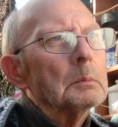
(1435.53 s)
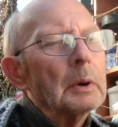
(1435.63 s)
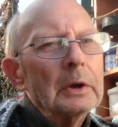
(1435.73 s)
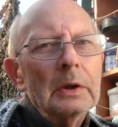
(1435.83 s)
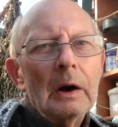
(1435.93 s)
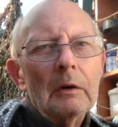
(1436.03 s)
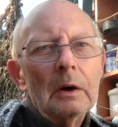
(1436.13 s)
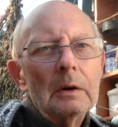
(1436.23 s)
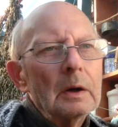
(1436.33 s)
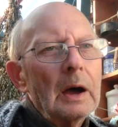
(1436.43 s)
But you know,
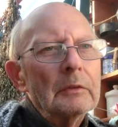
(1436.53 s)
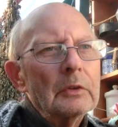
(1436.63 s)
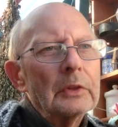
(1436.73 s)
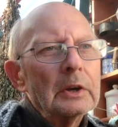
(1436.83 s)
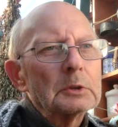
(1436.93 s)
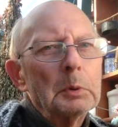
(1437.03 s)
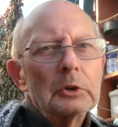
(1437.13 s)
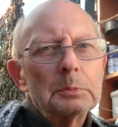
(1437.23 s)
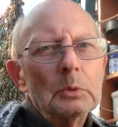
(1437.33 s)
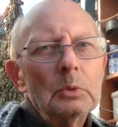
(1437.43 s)
everything's
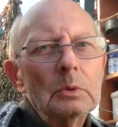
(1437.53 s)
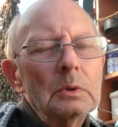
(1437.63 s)
possible.